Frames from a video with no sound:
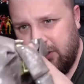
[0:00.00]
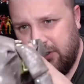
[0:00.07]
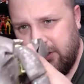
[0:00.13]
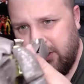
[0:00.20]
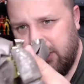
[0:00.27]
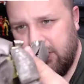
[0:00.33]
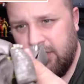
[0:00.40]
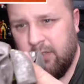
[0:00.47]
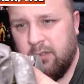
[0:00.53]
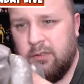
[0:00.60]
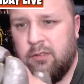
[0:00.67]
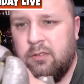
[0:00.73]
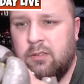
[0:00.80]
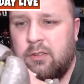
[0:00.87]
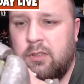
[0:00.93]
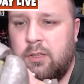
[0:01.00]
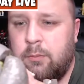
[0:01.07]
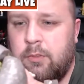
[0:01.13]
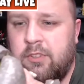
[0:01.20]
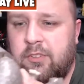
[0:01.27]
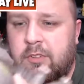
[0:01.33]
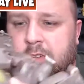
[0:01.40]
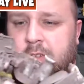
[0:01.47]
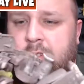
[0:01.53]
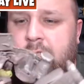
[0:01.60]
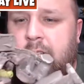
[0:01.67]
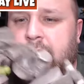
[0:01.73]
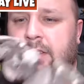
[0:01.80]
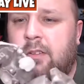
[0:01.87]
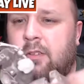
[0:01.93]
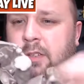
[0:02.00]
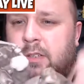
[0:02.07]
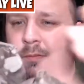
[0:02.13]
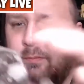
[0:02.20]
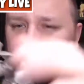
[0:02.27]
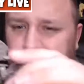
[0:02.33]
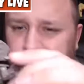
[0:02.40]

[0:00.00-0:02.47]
inside there. That makes sense. Got it. Okay.